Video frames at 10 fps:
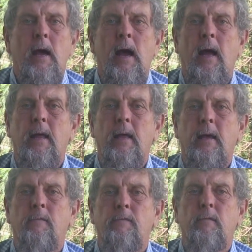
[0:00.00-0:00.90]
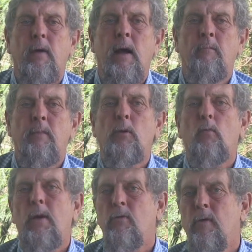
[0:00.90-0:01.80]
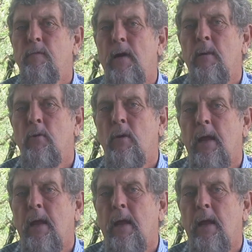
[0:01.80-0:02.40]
If a Midwestern farmer